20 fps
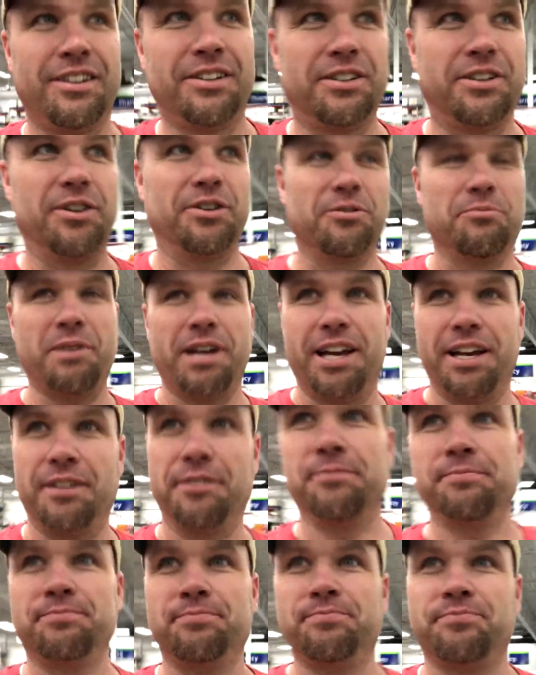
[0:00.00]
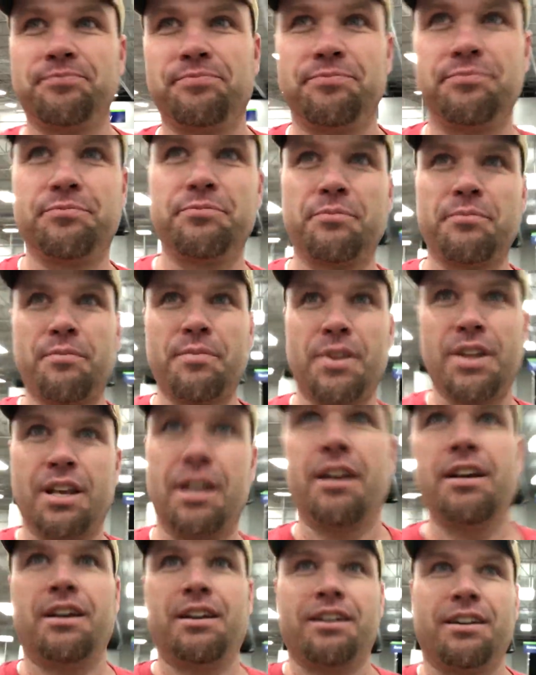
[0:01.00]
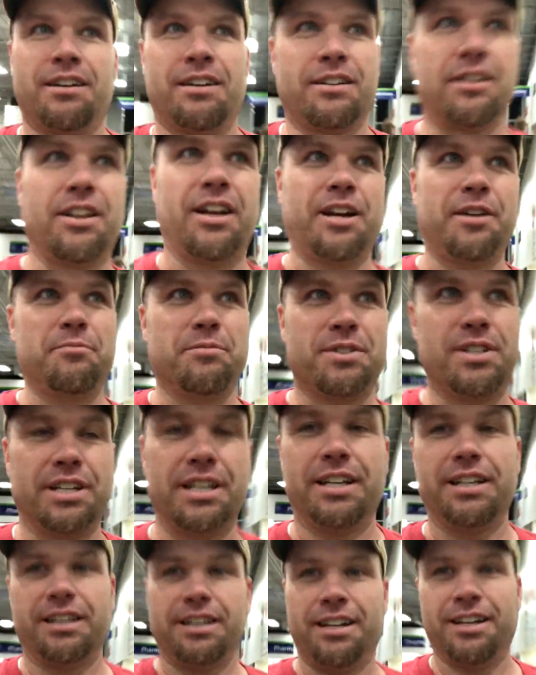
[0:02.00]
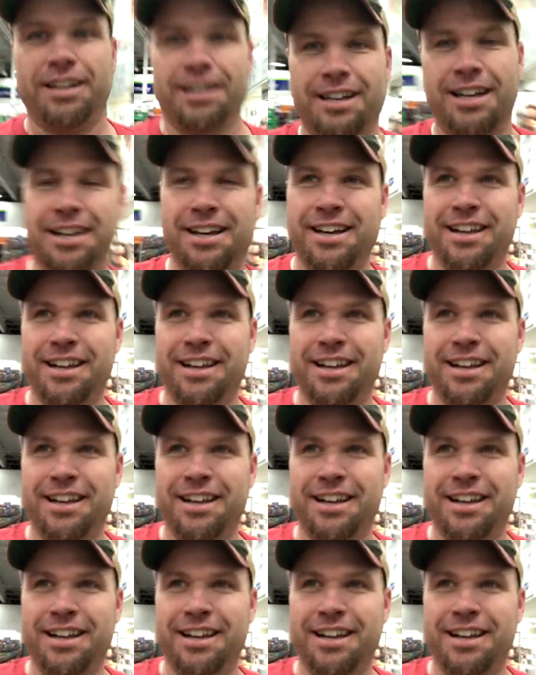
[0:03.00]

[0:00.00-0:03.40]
Grown man. Climbs in. It's,